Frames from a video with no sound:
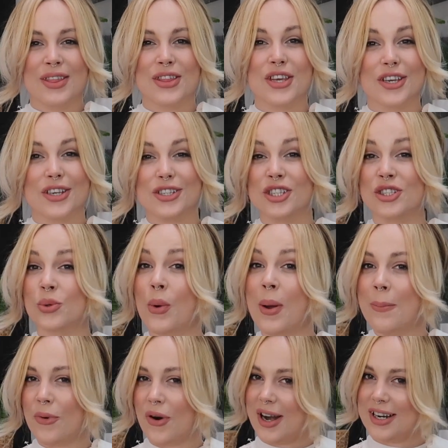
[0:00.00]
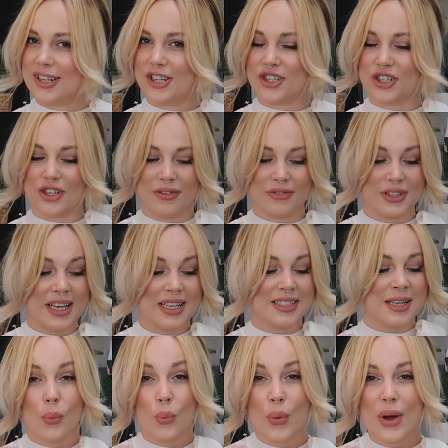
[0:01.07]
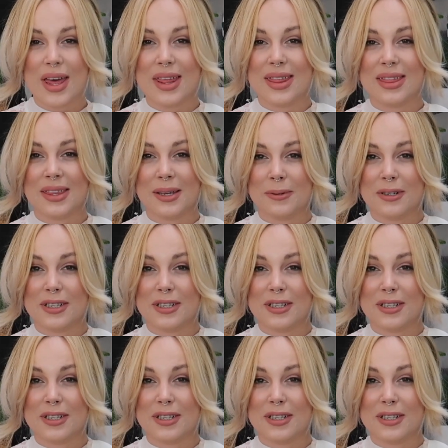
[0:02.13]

the swimwear edition of this with